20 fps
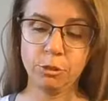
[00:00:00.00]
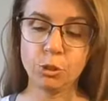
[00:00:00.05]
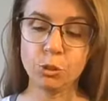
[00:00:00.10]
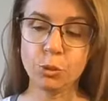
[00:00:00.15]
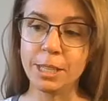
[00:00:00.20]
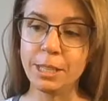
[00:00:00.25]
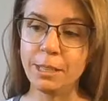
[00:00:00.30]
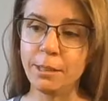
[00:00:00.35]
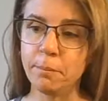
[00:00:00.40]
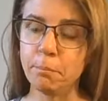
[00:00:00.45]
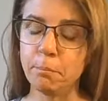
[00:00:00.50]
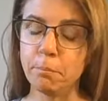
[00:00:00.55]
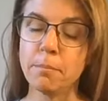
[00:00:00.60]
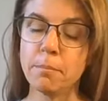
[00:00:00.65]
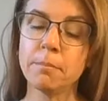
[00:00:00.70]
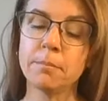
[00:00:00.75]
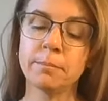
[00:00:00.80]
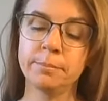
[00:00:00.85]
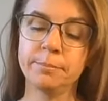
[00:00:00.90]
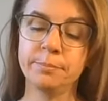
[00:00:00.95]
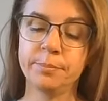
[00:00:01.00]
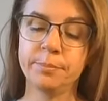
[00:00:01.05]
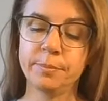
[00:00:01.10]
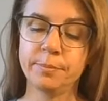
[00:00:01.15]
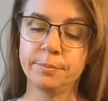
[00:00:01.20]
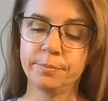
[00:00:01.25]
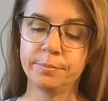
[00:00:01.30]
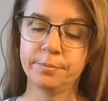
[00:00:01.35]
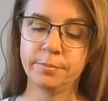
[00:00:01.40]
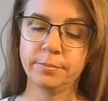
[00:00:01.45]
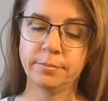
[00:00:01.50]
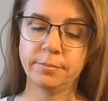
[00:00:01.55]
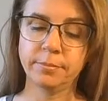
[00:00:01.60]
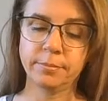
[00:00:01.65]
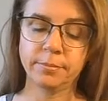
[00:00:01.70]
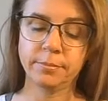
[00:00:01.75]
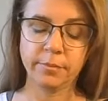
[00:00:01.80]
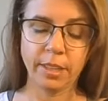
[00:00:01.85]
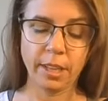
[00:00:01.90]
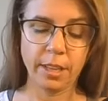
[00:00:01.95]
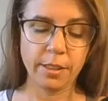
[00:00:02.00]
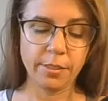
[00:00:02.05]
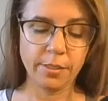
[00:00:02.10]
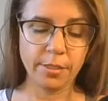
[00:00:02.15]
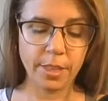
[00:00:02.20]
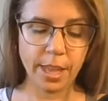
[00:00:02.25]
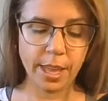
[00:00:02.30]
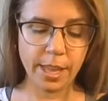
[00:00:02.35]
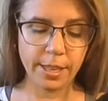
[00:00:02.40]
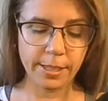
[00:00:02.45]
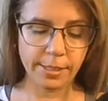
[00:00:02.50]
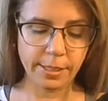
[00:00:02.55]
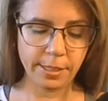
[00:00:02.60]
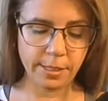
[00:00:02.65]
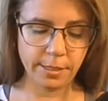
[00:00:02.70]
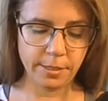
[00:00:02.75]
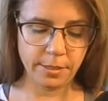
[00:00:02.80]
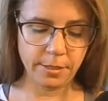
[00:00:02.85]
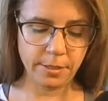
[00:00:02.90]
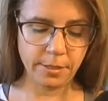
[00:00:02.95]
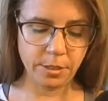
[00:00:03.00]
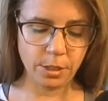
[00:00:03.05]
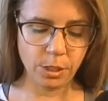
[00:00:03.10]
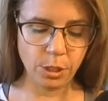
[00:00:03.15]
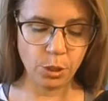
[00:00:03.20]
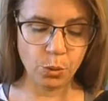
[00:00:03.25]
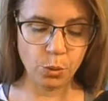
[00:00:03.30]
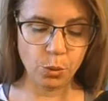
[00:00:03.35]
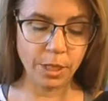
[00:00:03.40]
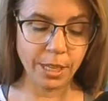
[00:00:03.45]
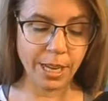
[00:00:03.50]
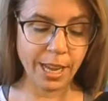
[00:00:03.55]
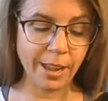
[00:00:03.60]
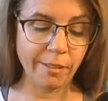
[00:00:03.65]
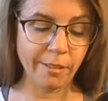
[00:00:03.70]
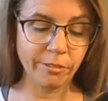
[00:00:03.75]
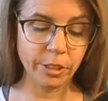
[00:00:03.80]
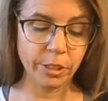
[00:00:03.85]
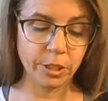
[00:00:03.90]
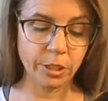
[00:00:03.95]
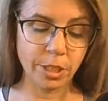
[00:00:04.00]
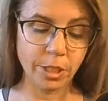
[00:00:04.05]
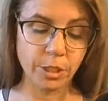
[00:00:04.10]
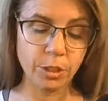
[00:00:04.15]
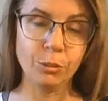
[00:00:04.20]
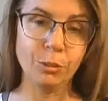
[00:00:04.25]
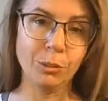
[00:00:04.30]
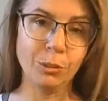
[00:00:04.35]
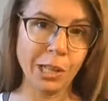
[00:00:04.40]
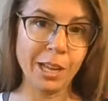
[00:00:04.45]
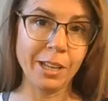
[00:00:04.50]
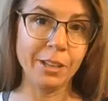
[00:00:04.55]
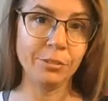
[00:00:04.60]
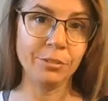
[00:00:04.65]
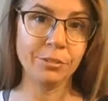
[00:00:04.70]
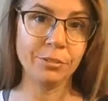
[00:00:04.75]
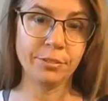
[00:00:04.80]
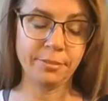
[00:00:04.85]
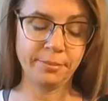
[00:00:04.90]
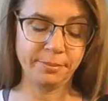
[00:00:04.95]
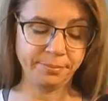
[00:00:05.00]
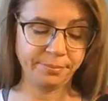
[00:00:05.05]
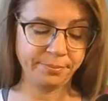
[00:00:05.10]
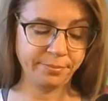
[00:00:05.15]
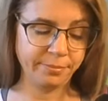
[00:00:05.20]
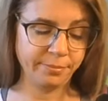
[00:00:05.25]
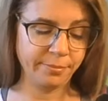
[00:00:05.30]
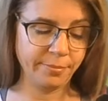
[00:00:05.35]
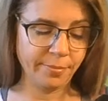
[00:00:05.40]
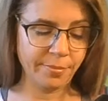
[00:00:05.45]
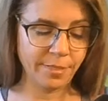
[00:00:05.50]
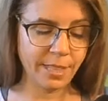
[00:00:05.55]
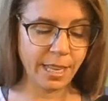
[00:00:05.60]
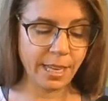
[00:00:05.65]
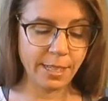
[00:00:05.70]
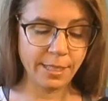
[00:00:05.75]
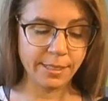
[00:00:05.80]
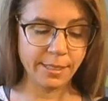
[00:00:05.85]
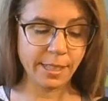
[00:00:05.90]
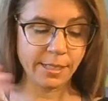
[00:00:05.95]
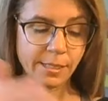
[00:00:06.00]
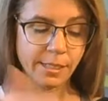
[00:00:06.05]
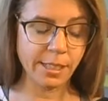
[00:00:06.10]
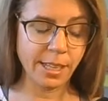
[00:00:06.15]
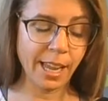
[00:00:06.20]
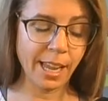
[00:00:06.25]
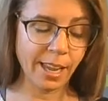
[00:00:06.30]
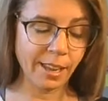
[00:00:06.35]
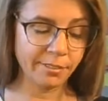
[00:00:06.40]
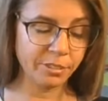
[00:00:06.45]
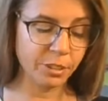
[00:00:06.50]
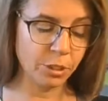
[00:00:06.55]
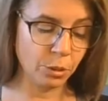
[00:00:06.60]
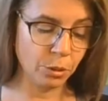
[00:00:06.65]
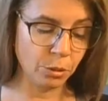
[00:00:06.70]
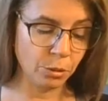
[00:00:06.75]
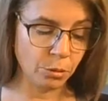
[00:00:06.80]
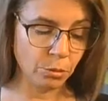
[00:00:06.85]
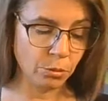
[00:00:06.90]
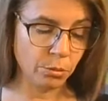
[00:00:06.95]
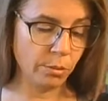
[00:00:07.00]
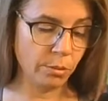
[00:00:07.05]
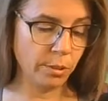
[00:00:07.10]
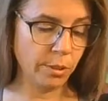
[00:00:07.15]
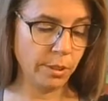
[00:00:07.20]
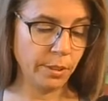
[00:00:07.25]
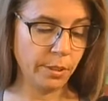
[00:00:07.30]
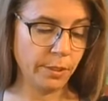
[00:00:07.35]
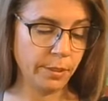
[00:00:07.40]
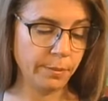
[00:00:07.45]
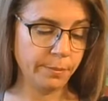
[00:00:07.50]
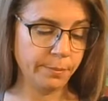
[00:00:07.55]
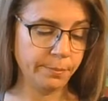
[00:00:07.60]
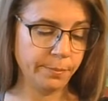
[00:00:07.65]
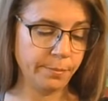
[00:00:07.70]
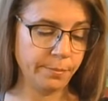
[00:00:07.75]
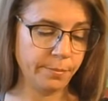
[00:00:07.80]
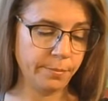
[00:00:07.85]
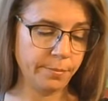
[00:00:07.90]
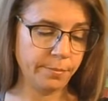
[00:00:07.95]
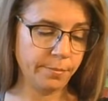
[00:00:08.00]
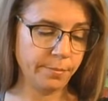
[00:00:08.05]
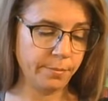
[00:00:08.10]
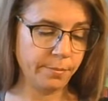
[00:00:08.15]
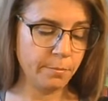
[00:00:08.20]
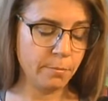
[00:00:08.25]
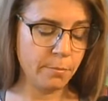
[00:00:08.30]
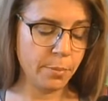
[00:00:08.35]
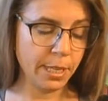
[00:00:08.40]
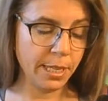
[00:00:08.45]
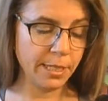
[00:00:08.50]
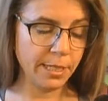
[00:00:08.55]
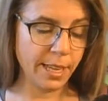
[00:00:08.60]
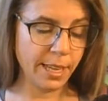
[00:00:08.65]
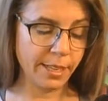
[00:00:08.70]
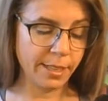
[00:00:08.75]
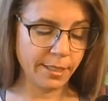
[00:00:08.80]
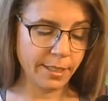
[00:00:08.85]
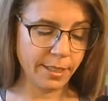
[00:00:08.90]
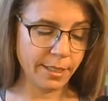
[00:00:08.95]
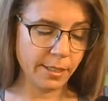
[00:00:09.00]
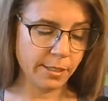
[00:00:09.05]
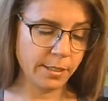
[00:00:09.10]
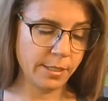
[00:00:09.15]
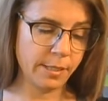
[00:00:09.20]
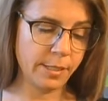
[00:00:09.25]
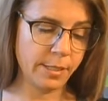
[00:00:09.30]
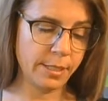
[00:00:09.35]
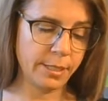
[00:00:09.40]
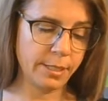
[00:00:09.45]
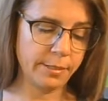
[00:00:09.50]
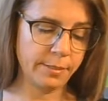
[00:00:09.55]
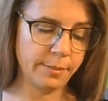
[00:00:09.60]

dream that you could have a, a new life, that it doesn't have to be like this